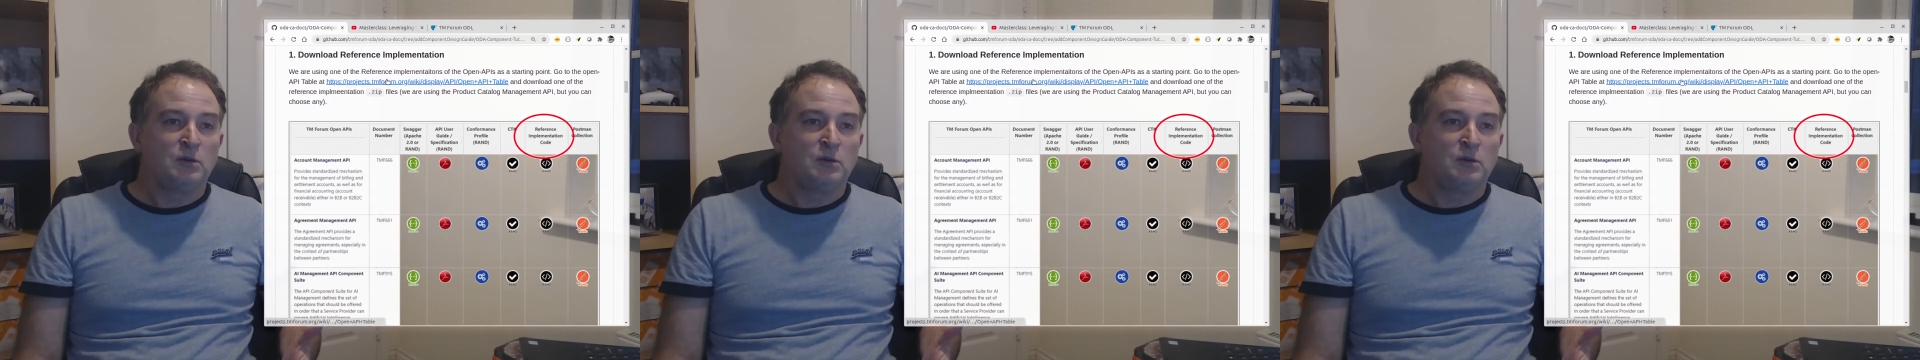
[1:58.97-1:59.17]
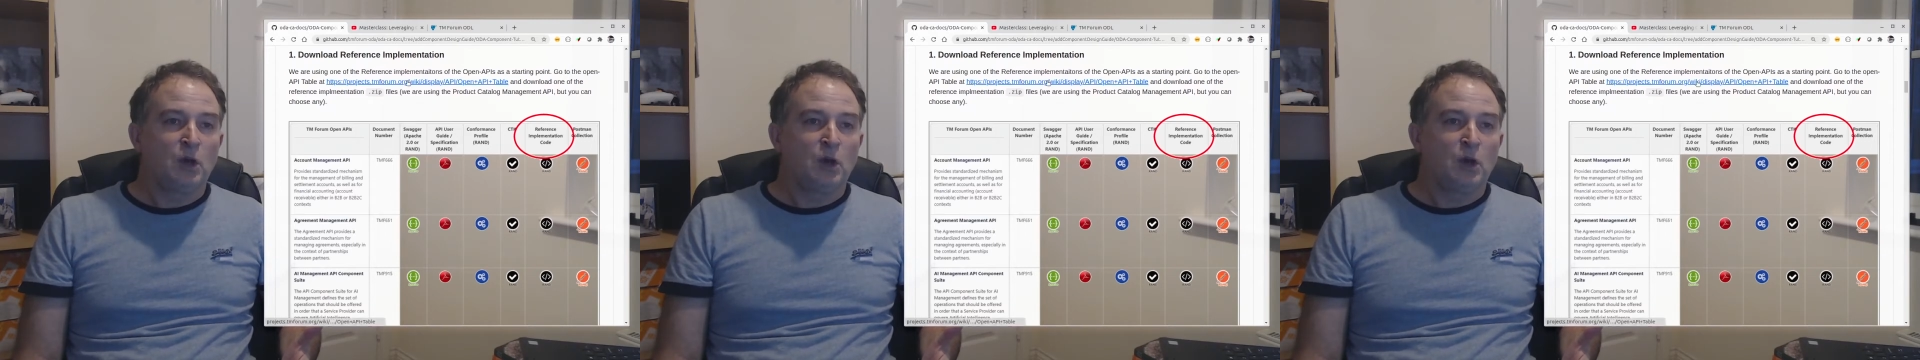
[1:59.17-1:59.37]

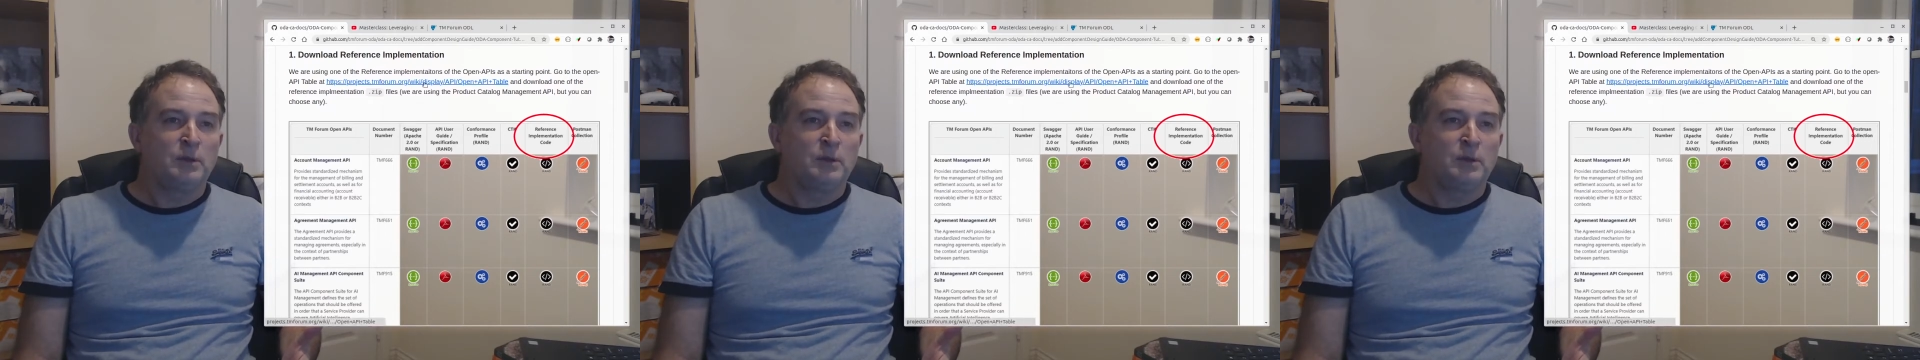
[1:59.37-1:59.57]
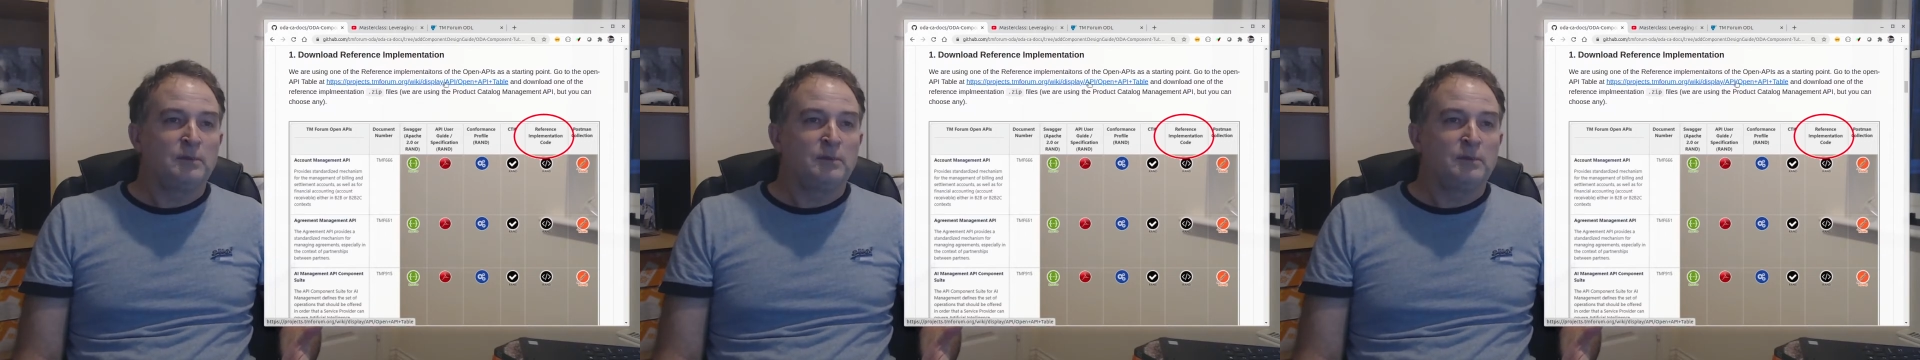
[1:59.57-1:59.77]
Open
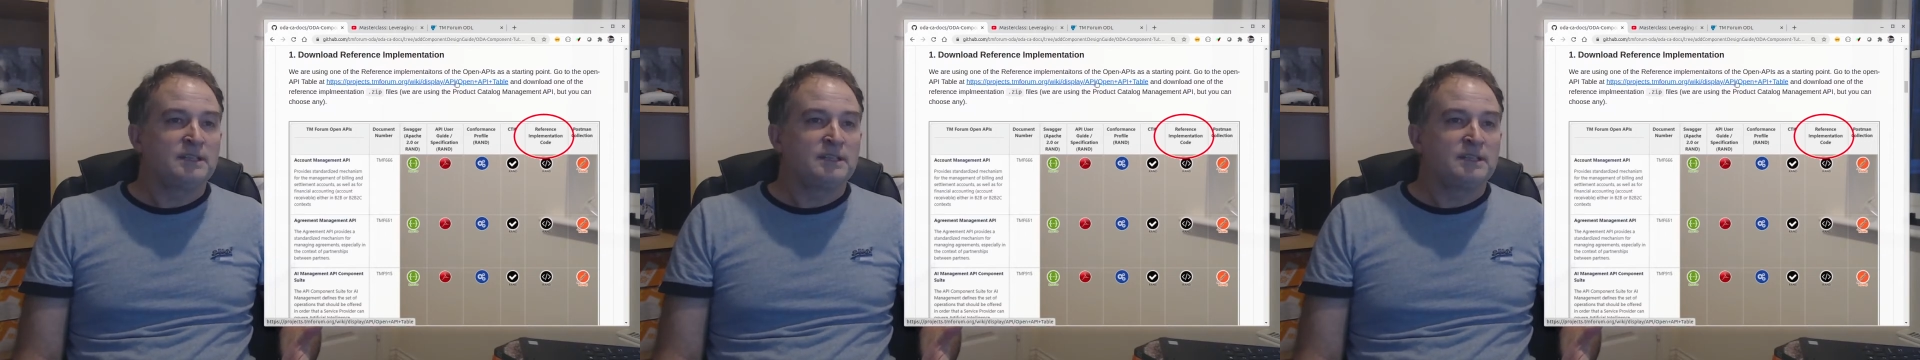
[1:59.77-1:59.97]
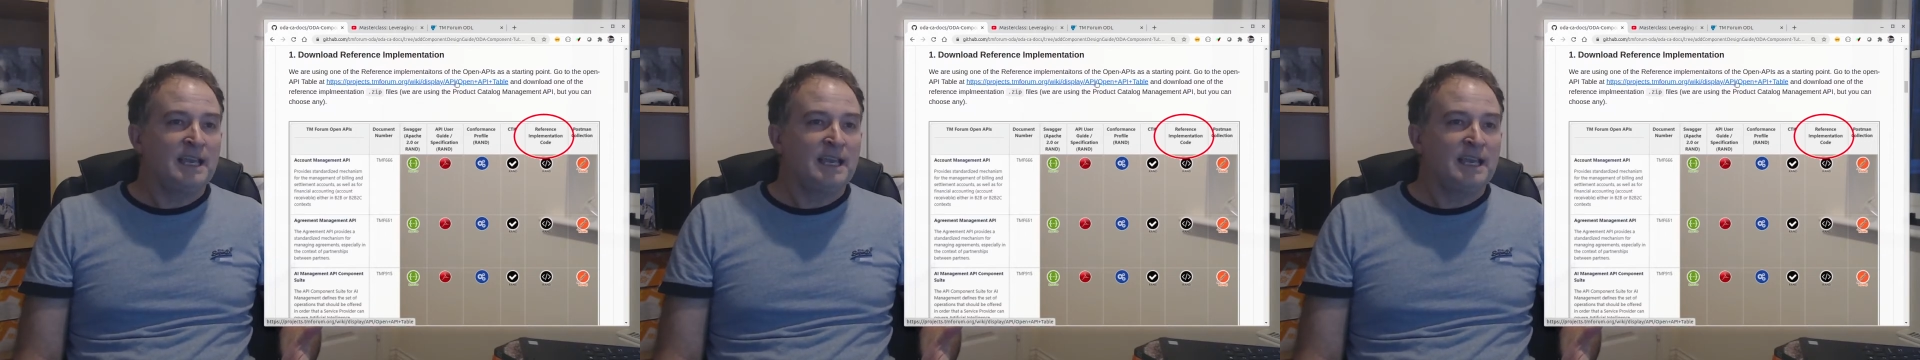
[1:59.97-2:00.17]
API
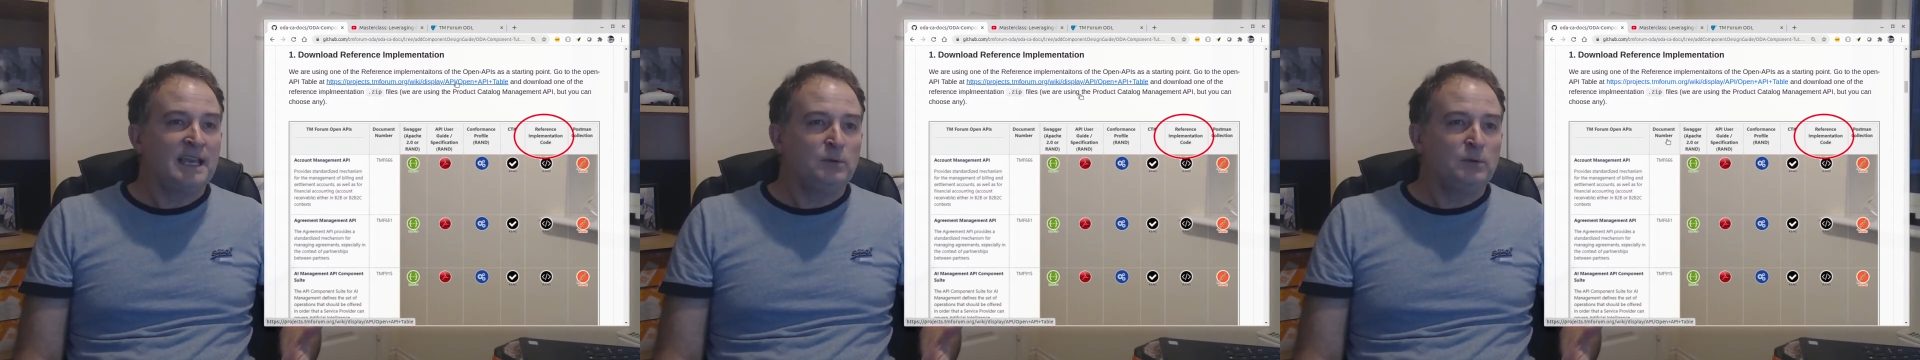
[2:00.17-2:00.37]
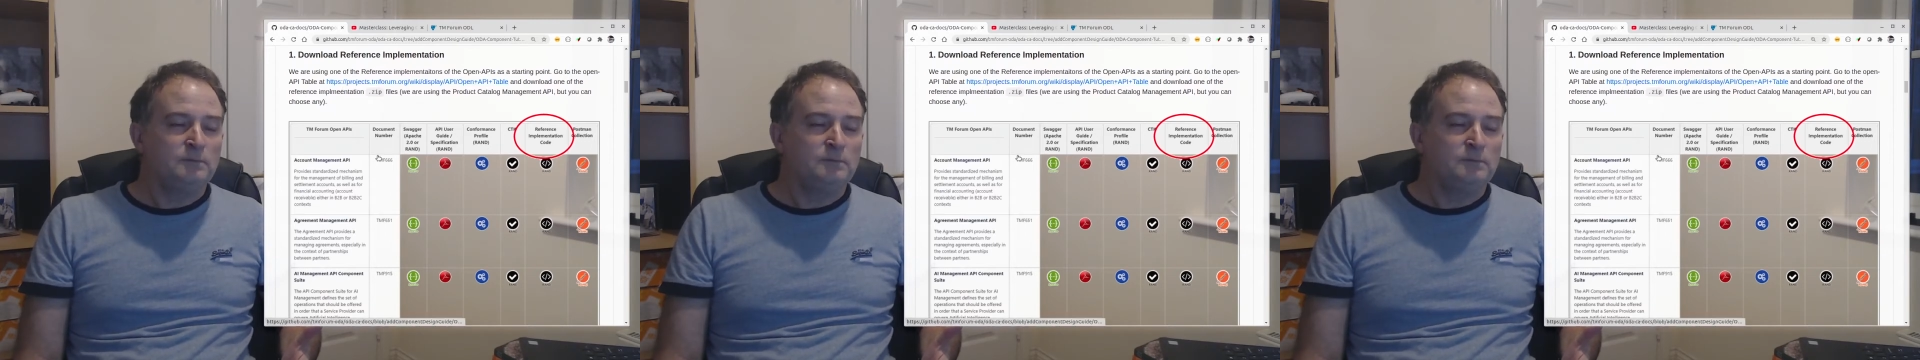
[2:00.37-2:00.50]
table,